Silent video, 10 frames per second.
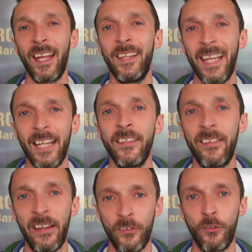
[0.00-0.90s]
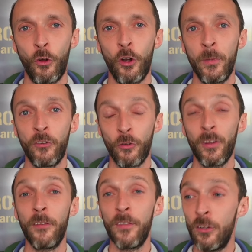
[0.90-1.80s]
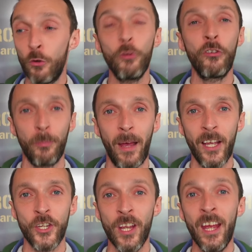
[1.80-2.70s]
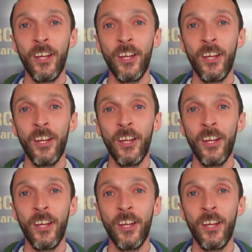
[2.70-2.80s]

in the in-season tournament, so that if they do smash,